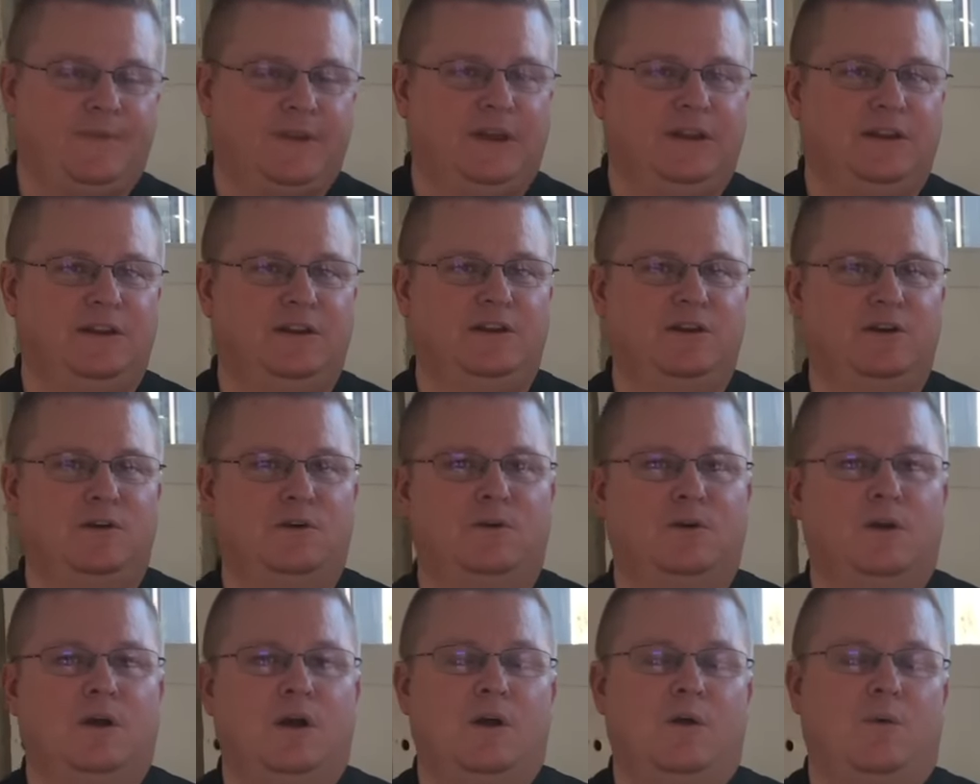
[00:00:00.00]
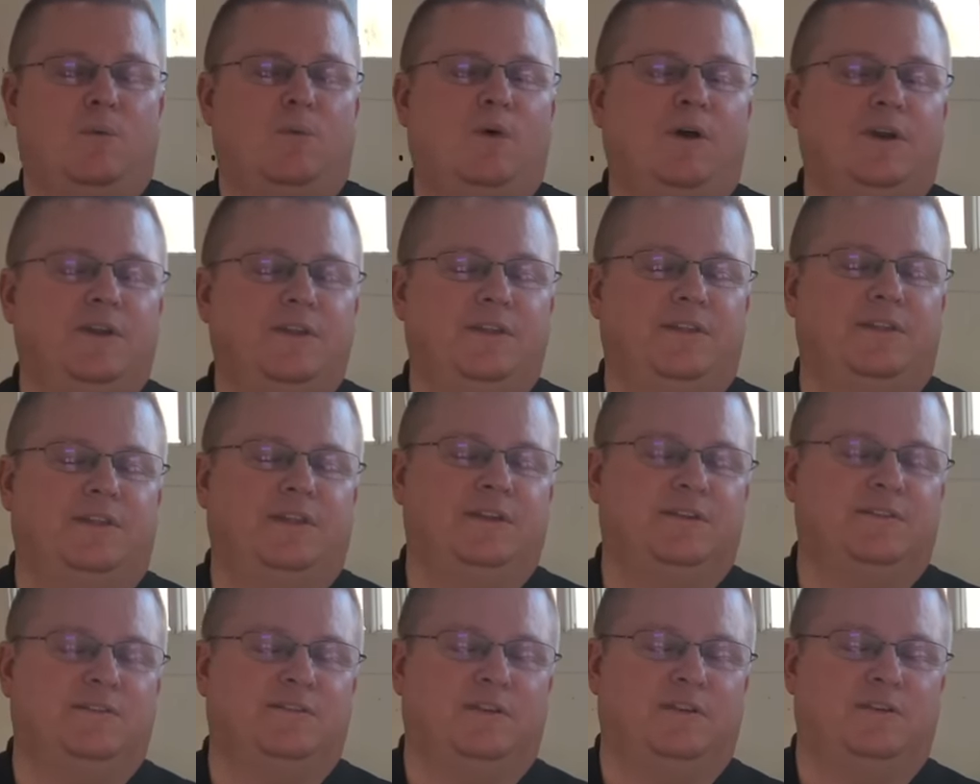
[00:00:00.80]
And you know, one of the
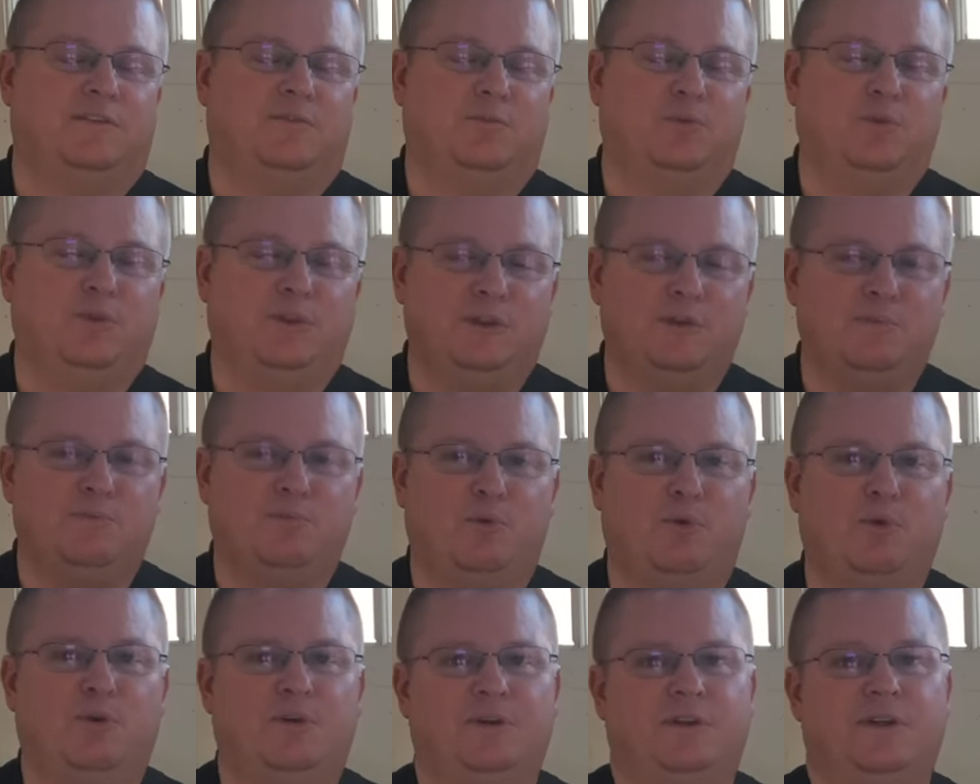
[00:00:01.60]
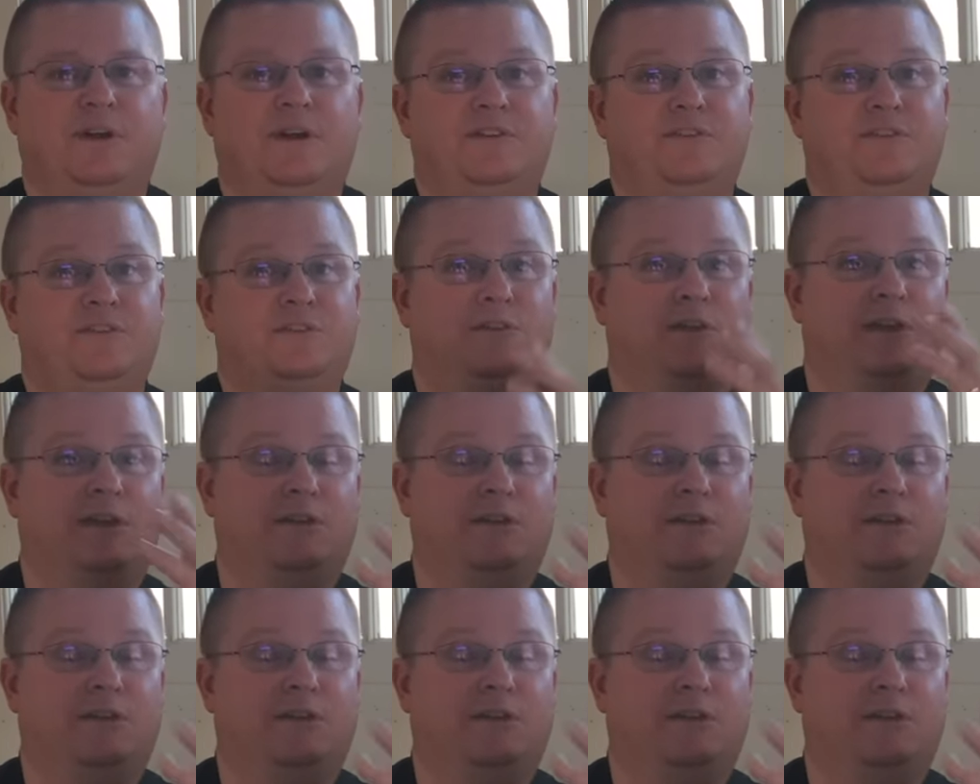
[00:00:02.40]
things that's really important to us